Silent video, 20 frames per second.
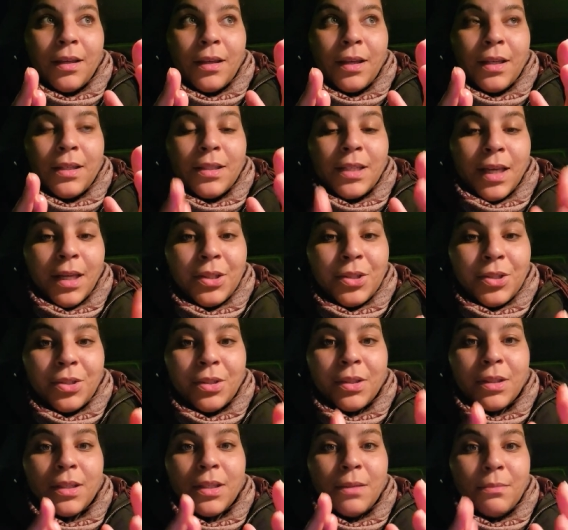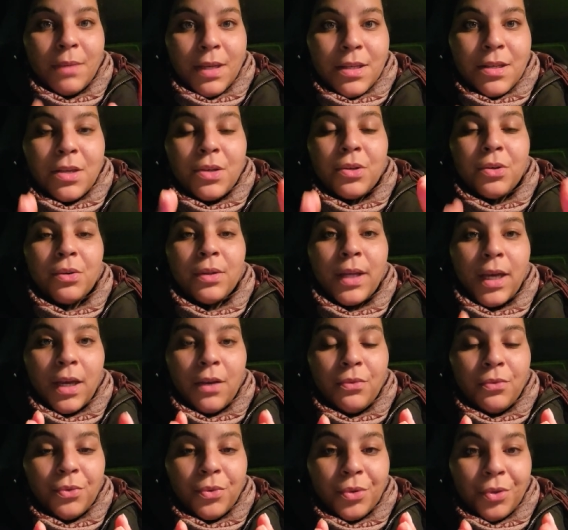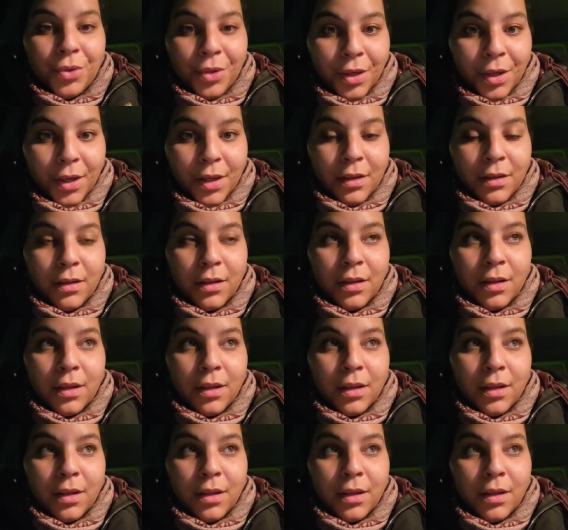intentionally making your life good